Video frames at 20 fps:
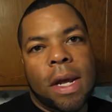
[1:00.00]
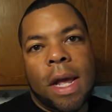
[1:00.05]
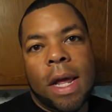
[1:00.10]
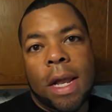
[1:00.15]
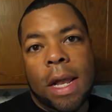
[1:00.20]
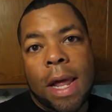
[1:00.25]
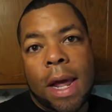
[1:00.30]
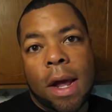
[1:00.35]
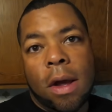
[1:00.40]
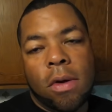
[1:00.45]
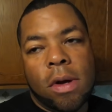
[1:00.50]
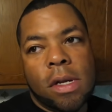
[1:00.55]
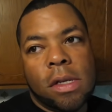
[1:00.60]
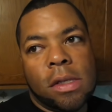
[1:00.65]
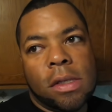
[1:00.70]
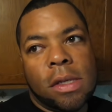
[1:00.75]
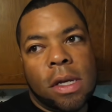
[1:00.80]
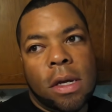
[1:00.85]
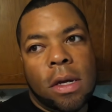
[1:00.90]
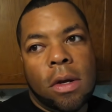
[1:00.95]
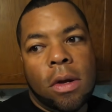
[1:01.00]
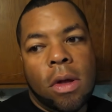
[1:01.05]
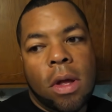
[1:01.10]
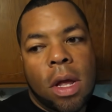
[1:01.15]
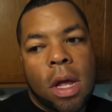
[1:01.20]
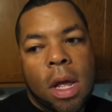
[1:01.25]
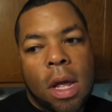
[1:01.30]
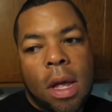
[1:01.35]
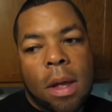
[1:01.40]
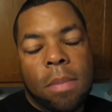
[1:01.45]
allowance, so
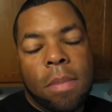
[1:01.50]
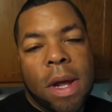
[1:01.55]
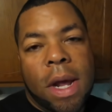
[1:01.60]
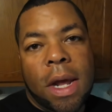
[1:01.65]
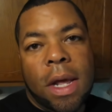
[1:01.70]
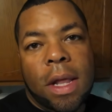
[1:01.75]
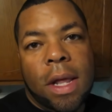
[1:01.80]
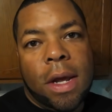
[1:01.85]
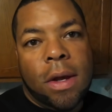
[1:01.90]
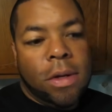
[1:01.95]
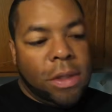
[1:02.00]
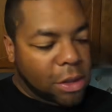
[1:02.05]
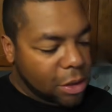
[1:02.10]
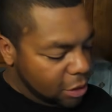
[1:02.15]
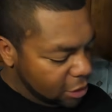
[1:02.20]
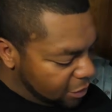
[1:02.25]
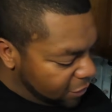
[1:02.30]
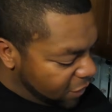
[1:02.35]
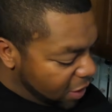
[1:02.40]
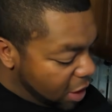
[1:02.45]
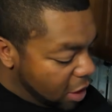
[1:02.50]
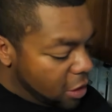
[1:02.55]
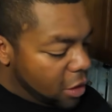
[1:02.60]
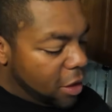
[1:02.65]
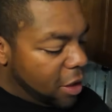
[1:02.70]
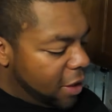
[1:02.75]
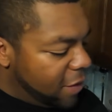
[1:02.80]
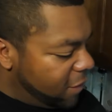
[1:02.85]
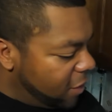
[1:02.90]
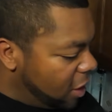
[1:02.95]
my allowance is
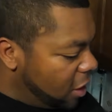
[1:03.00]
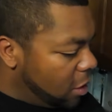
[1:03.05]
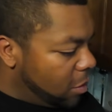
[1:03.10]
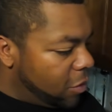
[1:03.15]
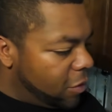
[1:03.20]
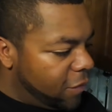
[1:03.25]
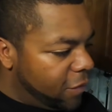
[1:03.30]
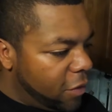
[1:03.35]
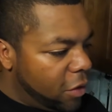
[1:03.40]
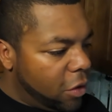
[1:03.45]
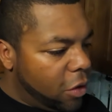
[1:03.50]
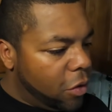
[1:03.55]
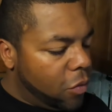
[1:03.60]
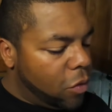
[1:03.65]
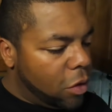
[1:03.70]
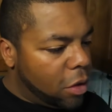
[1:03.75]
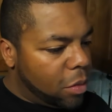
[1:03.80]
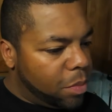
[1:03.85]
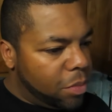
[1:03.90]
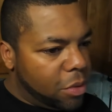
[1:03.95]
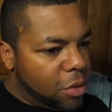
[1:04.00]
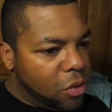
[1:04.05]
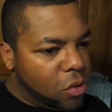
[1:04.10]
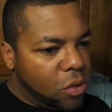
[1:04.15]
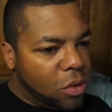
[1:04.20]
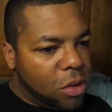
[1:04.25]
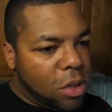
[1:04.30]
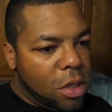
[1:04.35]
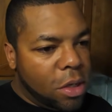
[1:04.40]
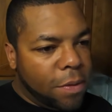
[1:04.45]
finally available for new work
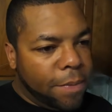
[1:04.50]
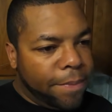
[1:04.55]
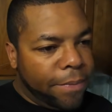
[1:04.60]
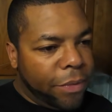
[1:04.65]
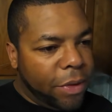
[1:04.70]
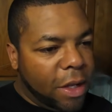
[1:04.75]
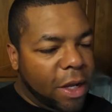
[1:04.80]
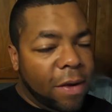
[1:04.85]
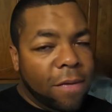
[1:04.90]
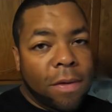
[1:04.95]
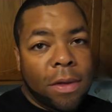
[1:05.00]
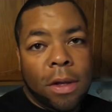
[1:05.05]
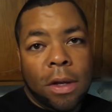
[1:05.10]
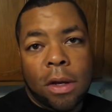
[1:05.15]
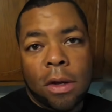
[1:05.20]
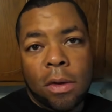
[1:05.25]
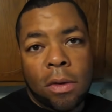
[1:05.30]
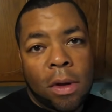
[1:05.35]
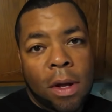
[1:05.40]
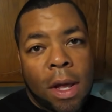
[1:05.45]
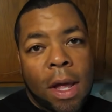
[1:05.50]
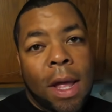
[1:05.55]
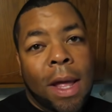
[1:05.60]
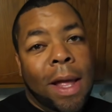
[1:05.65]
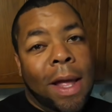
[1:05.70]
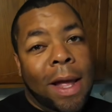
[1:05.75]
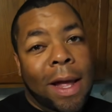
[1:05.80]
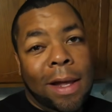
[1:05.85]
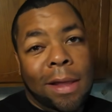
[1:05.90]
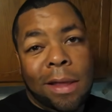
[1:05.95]
boots, even though
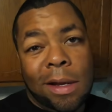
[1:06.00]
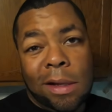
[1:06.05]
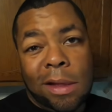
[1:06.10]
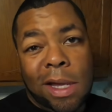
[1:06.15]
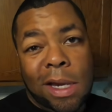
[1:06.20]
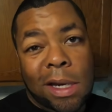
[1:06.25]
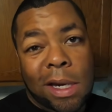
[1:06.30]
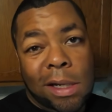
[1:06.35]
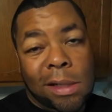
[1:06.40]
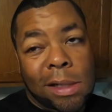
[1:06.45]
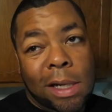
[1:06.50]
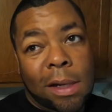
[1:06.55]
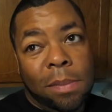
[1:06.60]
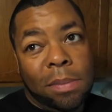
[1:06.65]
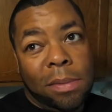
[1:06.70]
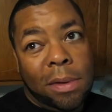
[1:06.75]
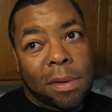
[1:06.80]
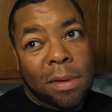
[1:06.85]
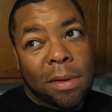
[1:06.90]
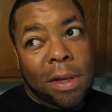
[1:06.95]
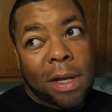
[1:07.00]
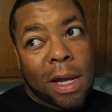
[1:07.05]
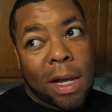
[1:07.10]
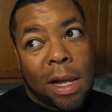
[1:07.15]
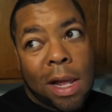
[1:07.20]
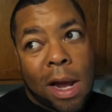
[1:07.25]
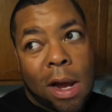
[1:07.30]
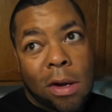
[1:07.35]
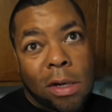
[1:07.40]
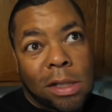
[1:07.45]
I think they need to up the
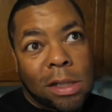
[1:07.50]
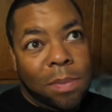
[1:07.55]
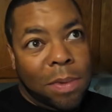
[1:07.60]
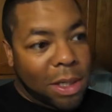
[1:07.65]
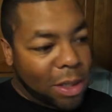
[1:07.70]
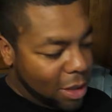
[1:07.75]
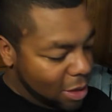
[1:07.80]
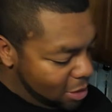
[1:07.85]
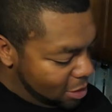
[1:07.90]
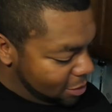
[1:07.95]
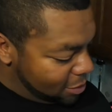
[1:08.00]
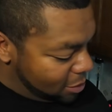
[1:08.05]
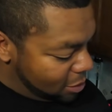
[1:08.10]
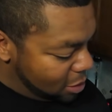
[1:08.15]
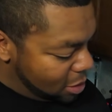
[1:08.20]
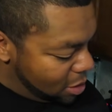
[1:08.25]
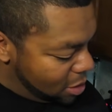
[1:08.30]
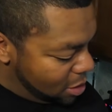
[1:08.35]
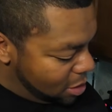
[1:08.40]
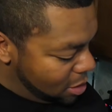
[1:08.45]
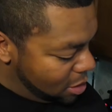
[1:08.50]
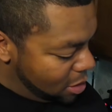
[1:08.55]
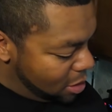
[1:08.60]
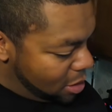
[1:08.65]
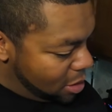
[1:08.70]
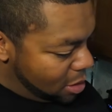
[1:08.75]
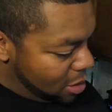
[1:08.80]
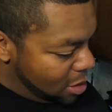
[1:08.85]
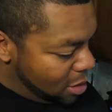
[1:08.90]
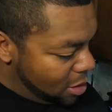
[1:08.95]
allowance because
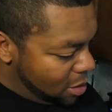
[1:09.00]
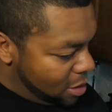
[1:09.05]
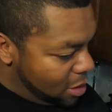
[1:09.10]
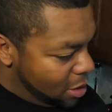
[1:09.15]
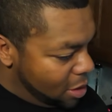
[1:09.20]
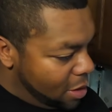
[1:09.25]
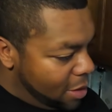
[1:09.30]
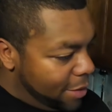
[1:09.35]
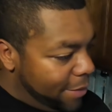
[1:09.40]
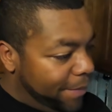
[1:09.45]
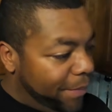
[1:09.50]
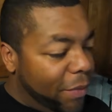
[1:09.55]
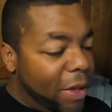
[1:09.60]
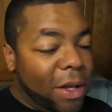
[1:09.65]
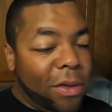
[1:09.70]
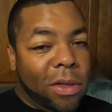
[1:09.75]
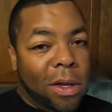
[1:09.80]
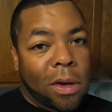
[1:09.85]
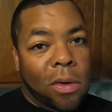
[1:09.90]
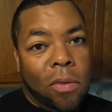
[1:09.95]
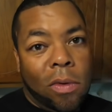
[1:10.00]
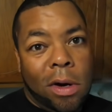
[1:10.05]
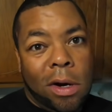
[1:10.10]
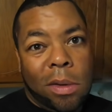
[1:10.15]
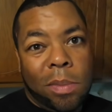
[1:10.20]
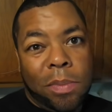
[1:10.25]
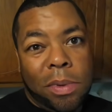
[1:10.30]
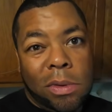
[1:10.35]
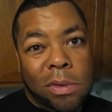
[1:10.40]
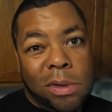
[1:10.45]
I think
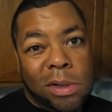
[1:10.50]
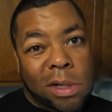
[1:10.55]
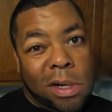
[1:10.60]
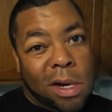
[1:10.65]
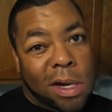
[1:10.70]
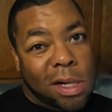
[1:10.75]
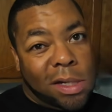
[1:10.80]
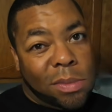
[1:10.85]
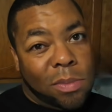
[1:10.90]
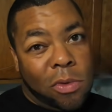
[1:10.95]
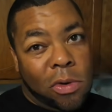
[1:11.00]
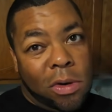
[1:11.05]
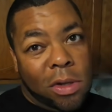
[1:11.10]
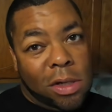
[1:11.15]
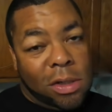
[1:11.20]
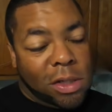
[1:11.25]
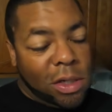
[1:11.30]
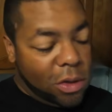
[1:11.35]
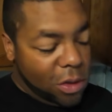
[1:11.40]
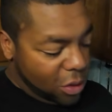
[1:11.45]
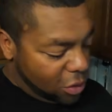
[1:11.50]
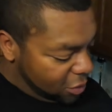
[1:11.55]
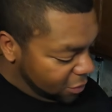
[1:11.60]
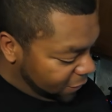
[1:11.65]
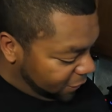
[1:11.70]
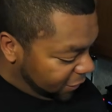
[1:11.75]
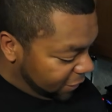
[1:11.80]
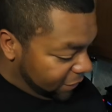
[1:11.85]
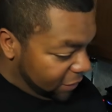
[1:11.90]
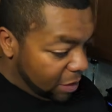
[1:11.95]
work boots cost more than
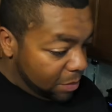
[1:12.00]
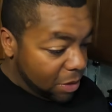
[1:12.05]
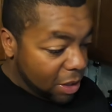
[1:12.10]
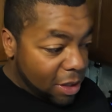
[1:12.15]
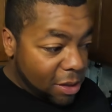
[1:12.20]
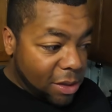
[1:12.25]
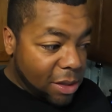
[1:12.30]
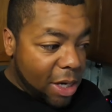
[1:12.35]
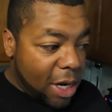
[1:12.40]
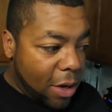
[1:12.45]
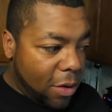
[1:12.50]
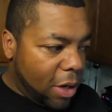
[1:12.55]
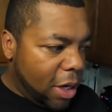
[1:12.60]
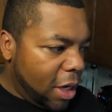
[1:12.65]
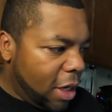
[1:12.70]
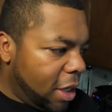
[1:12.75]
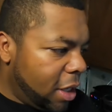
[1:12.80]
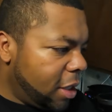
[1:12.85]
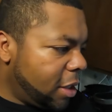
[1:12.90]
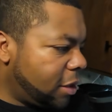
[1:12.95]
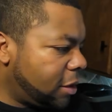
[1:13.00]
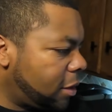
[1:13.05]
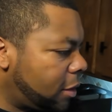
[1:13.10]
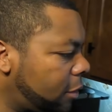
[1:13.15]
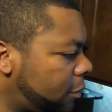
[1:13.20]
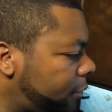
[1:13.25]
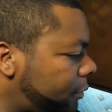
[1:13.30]
$250 nowadays.